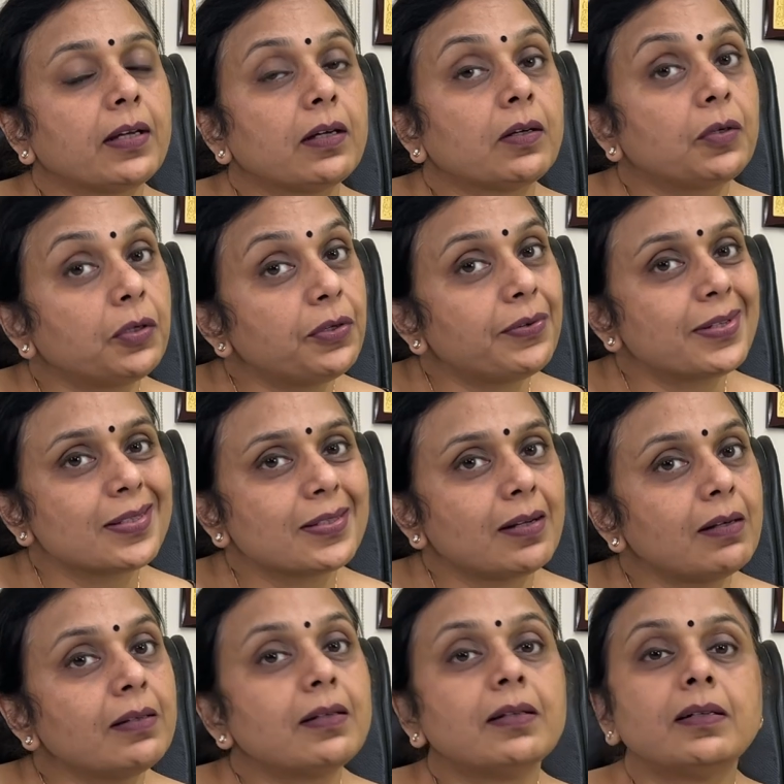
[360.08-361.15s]
a good
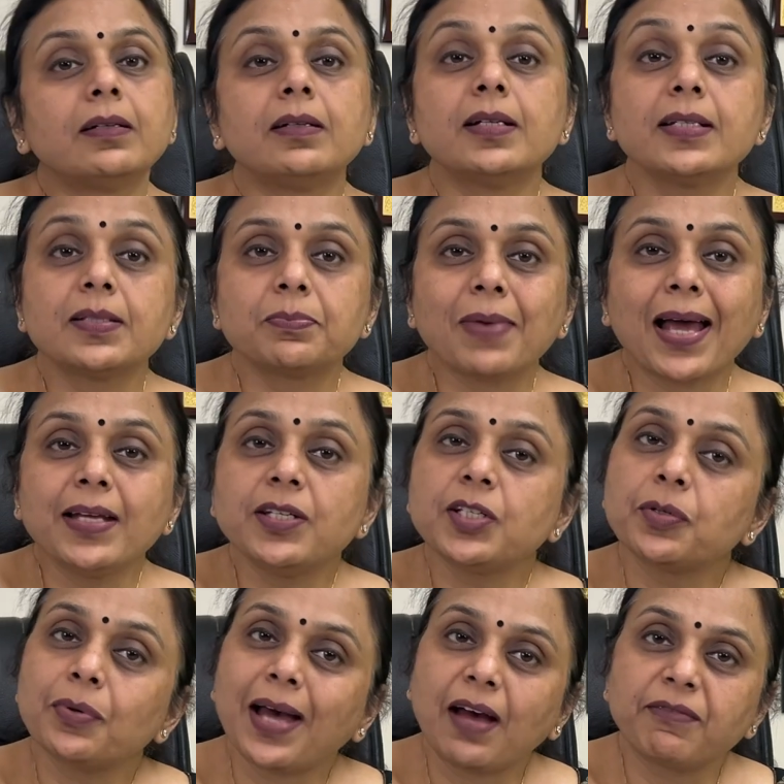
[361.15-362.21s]
result despite
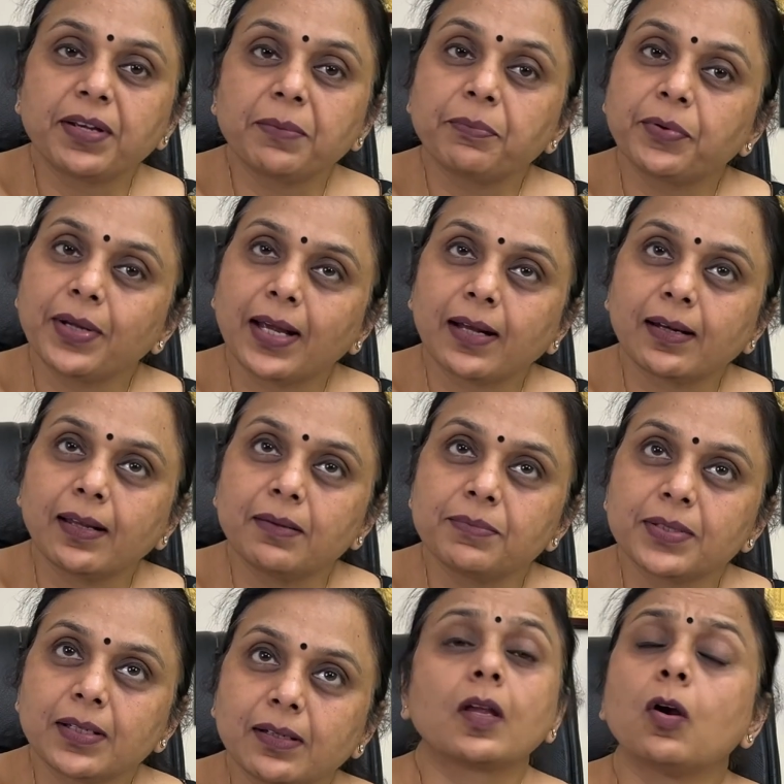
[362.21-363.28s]
you having
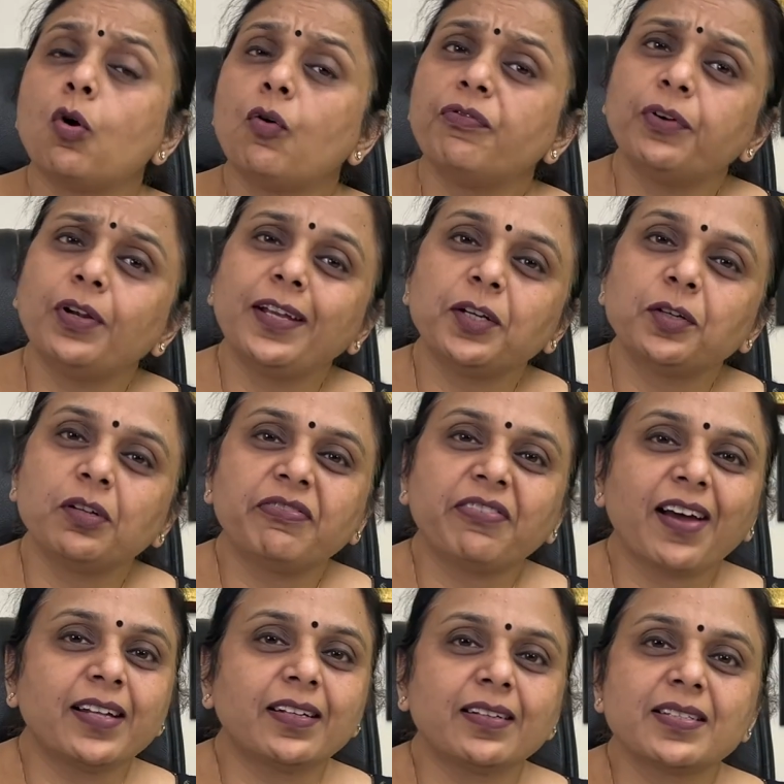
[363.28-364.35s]
preeclampsia. Hopefully, you'll
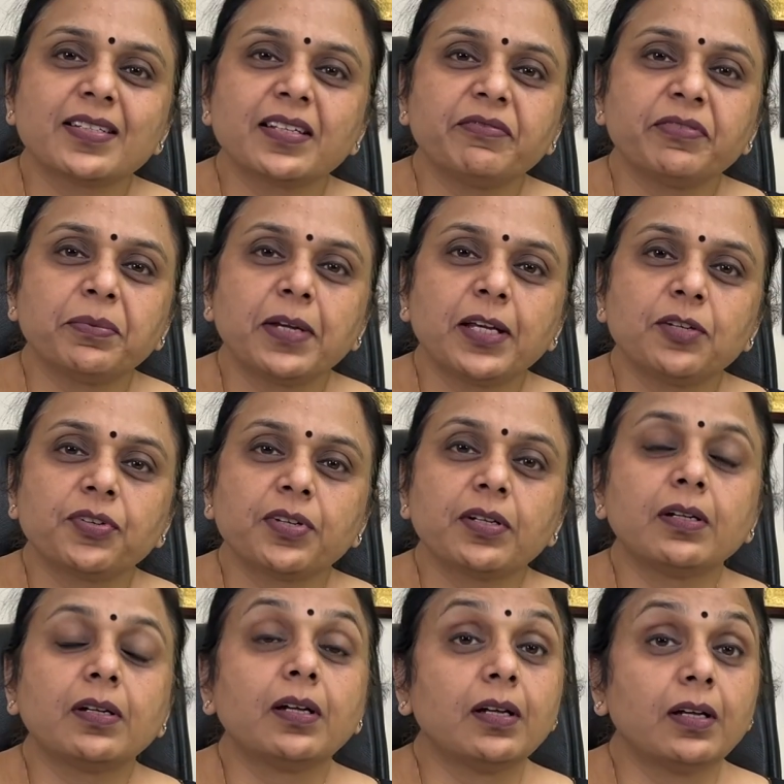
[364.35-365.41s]
find this
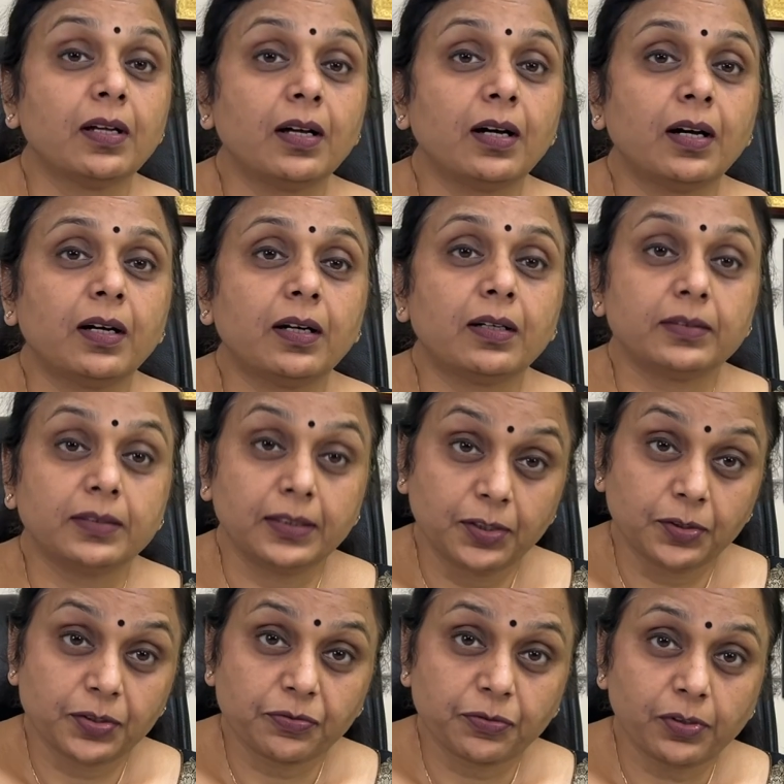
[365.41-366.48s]
information
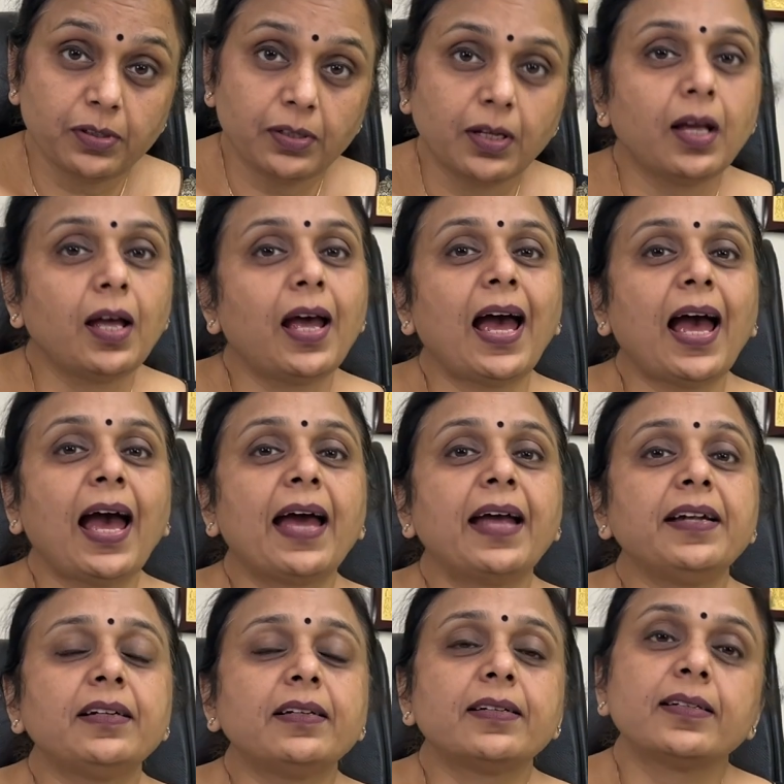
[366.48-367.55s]
useful,
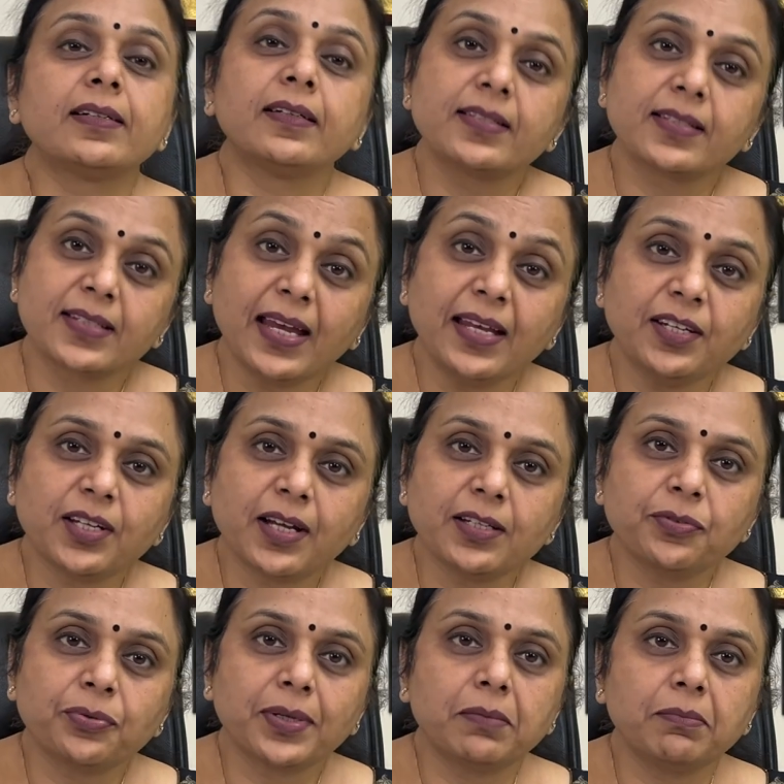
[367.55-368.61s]
and stay in
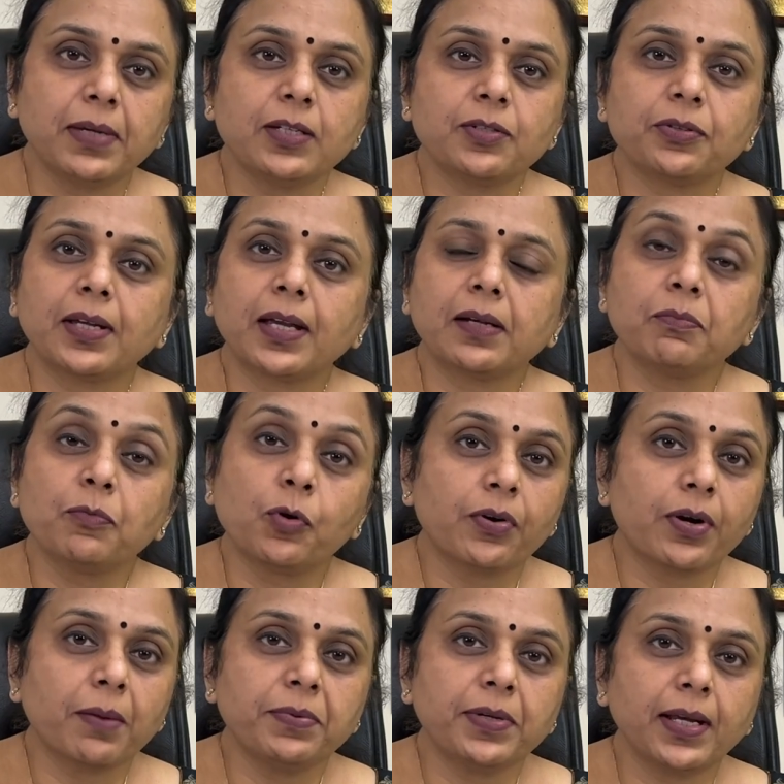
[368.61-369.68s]
touch with me to get more
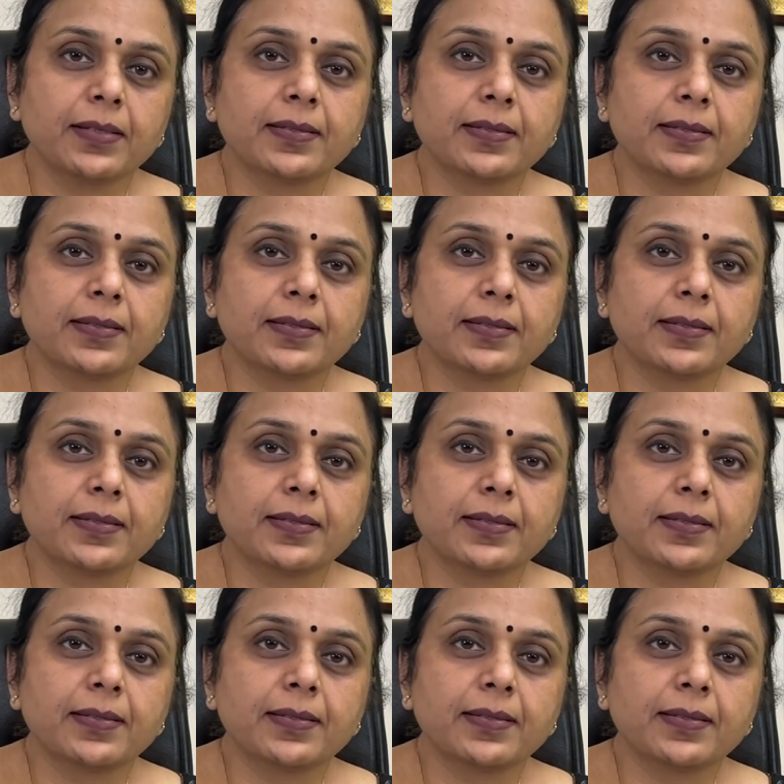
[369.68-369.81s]
updates.